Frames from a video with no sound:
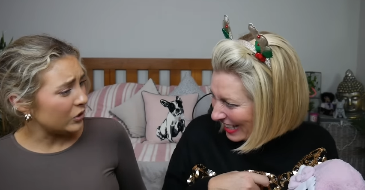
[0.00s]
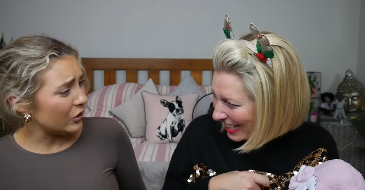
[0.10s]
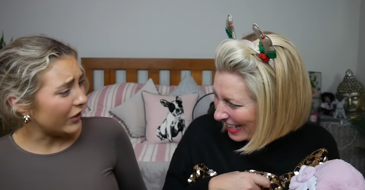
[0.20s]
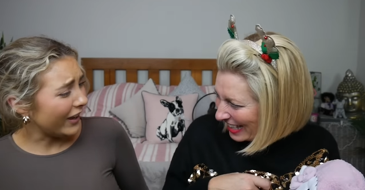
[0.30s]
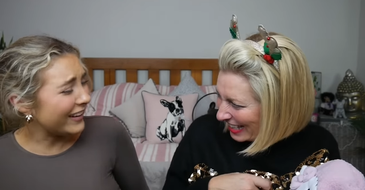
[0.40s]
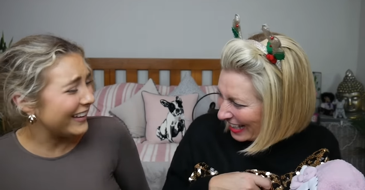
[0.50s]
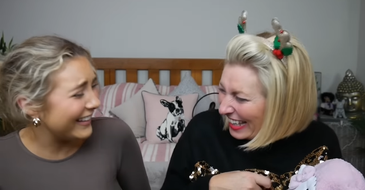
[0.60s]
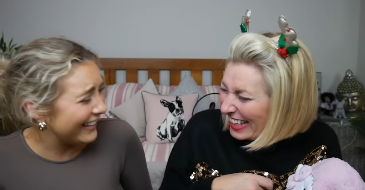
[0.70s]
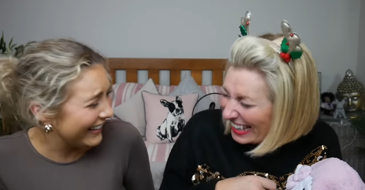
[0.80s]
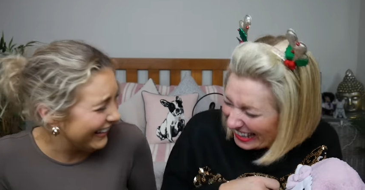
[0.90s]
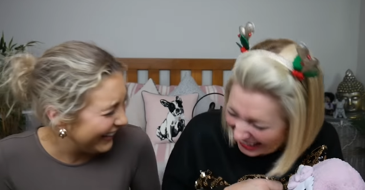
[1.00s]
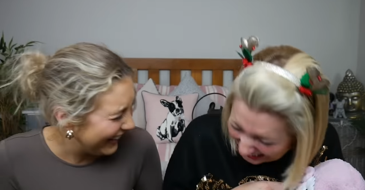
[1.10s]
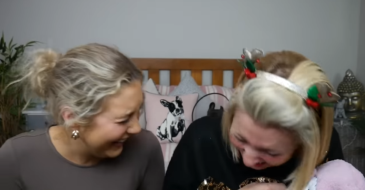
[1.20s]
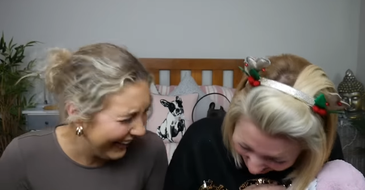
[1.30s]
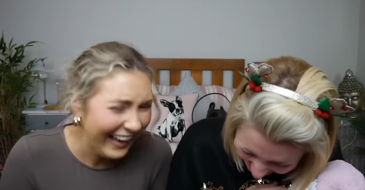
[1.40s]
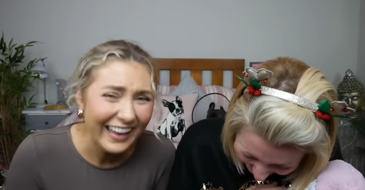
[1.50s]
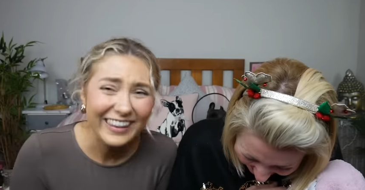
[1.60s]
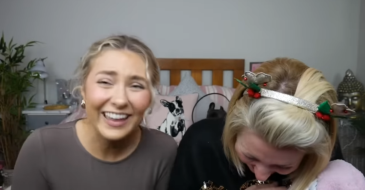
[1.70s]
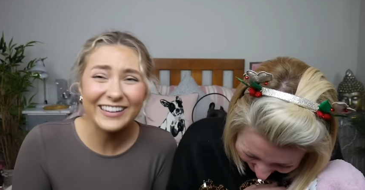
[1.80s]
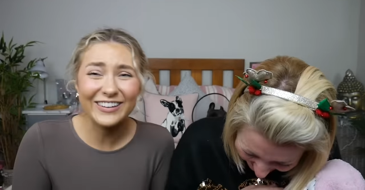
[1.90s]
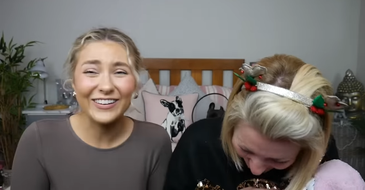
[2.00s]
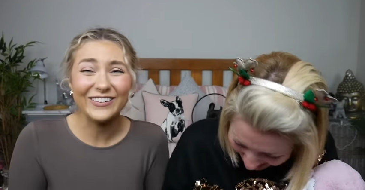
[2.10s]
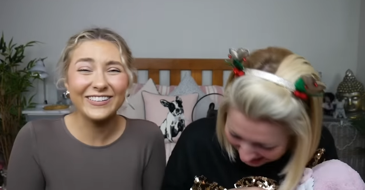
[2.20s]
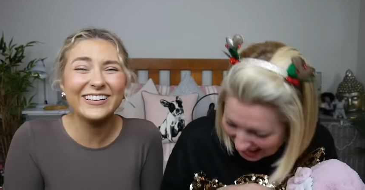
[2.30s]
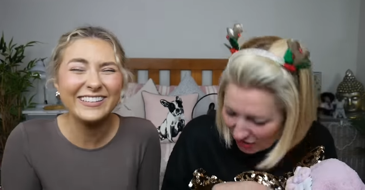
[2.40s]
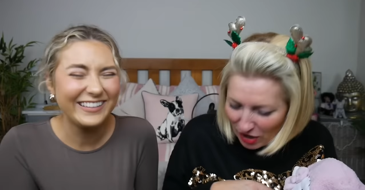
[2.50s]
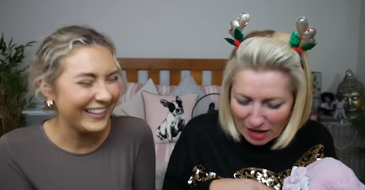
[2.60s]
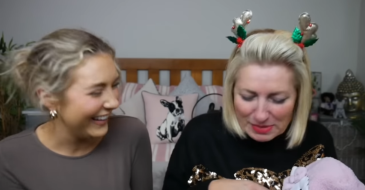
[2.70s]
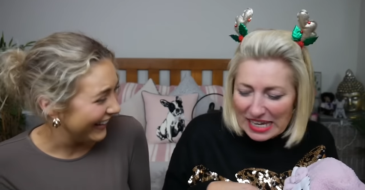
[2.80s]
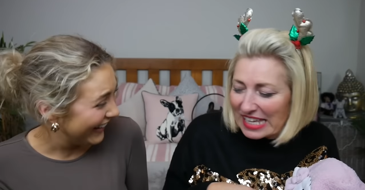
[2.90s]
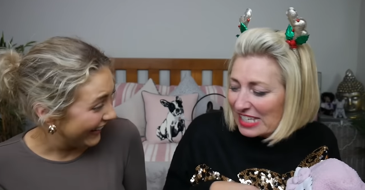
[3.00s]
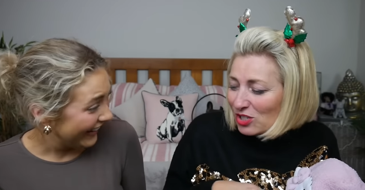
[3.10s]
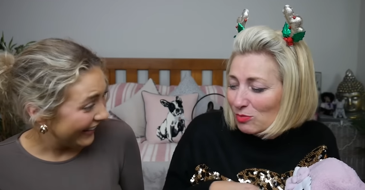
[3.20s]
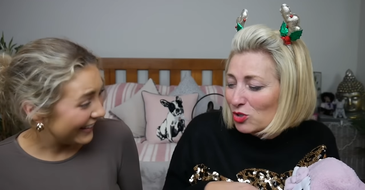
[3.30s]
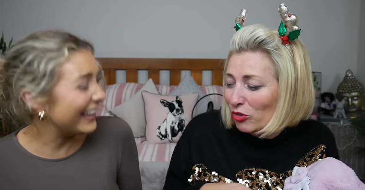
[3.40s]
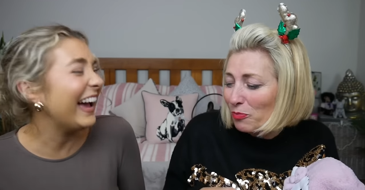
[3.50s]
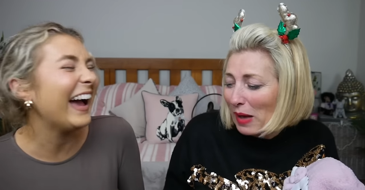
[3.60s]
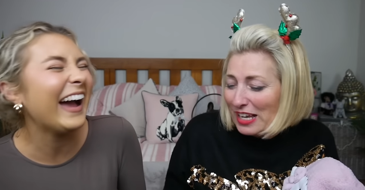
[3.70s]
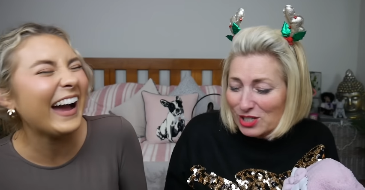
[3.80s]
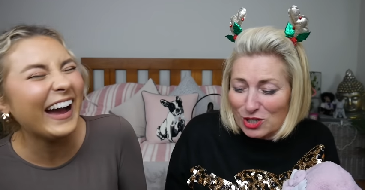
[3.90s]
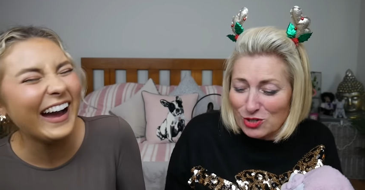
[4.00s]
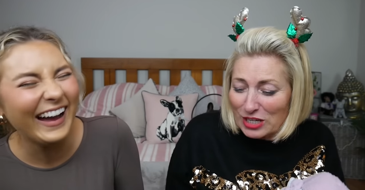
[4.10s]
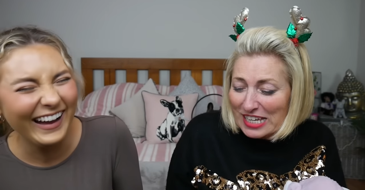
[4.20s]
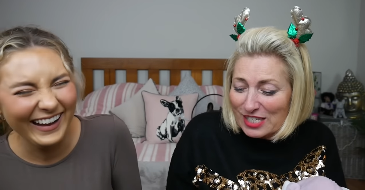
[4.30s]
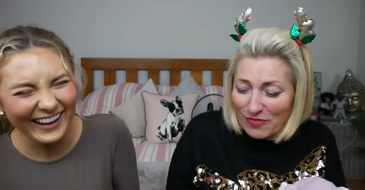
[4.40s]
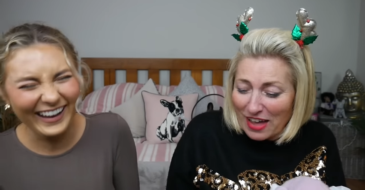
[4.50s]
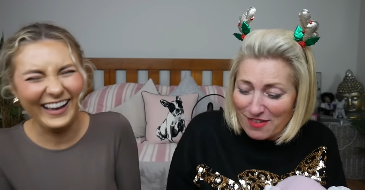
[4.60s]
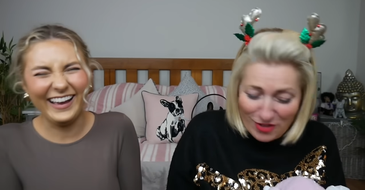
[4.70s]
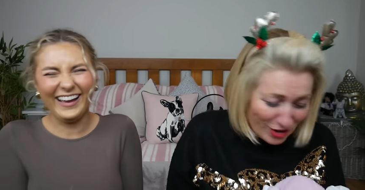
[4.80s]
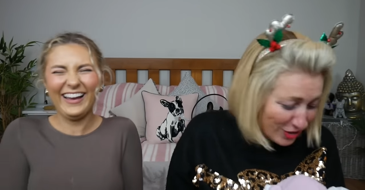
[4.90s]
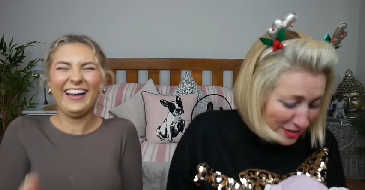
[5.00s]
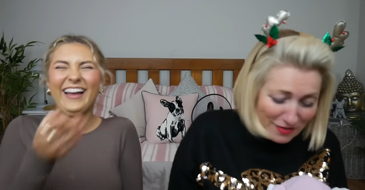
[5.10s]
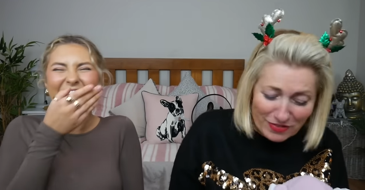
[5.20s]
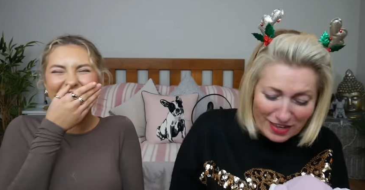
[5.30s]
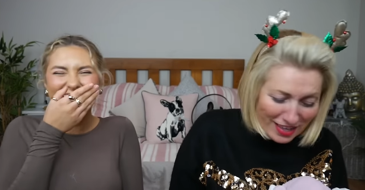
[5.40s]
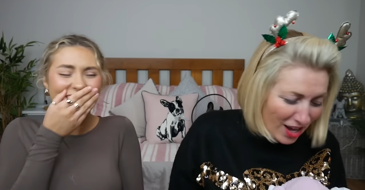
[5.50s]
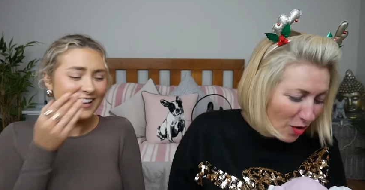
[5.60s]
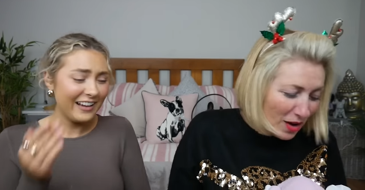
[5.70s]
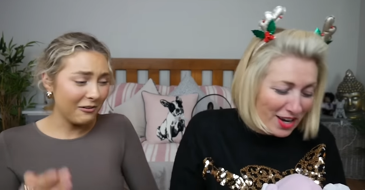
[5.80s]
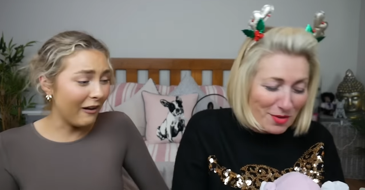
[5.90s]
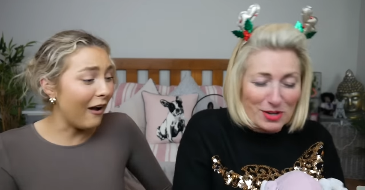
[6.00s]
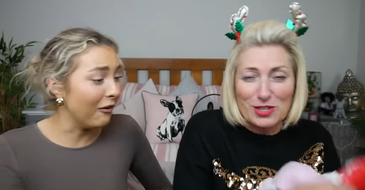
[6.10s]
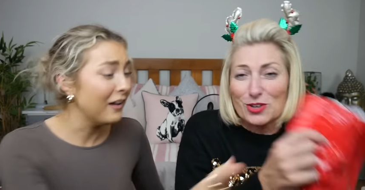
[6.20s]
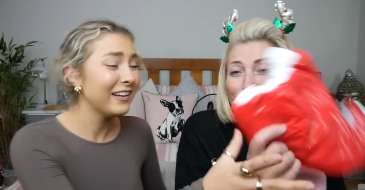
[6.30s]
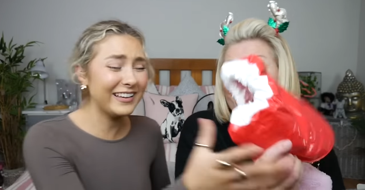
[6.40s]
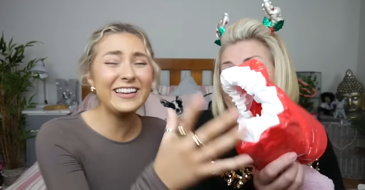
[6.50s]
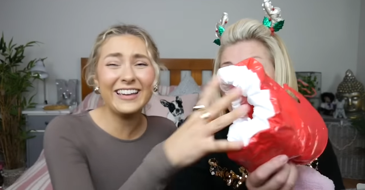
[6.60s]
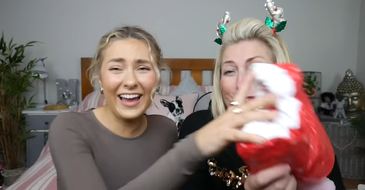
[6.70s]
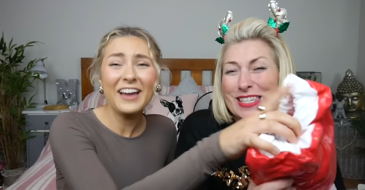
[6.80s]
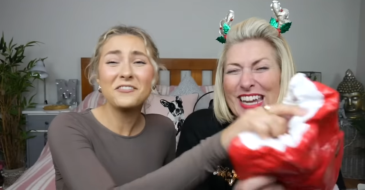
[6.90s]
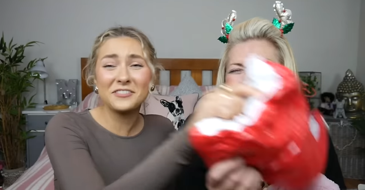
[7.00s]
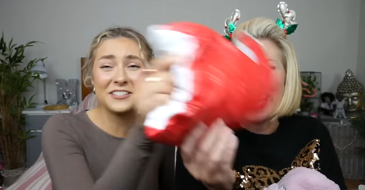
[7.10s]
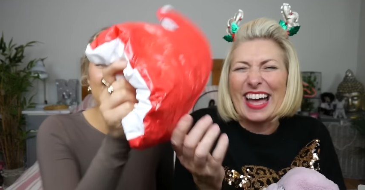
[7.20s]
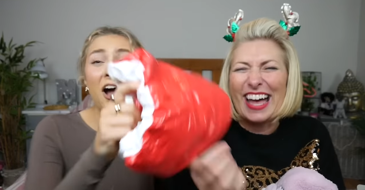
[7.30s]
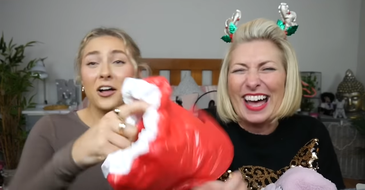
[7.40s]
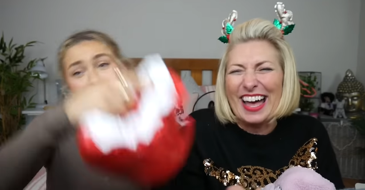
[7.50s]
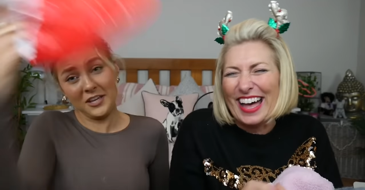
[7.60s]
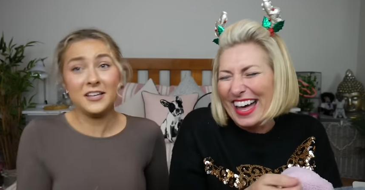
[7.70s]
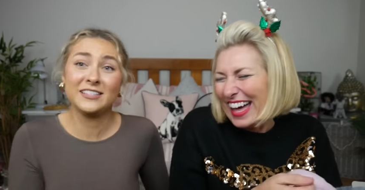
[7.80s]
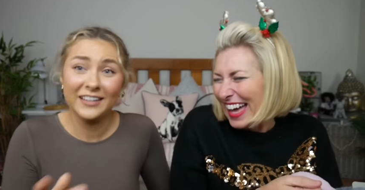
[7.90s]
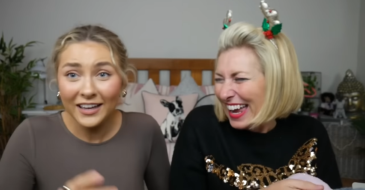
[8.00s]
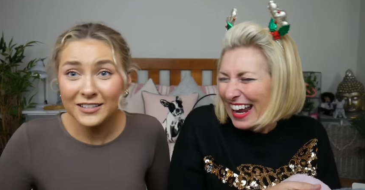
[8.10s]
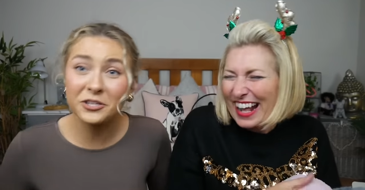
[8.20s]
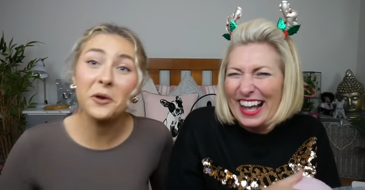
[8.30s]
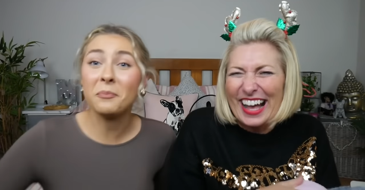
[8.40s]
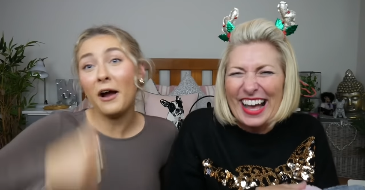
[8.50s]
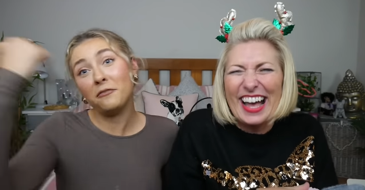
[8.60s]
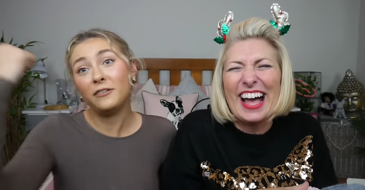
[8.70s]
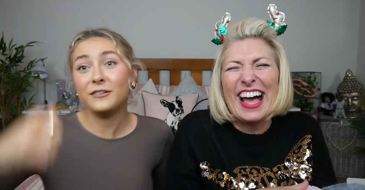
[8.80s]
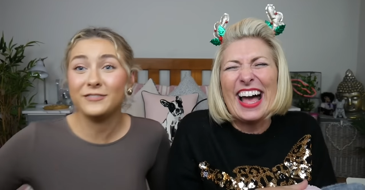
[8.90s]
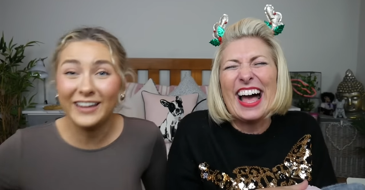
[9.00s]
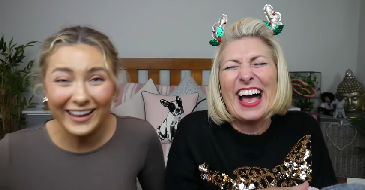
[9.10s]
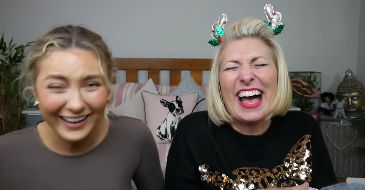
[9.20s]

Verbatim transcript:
Speaker 1: sugar. Thank you. Right, I'm taking some stuff back. Choose your least favourite, because I've... Oh, I know
Speaker 2: well, what you'll choose. Yes, for starters, two pounds fifty.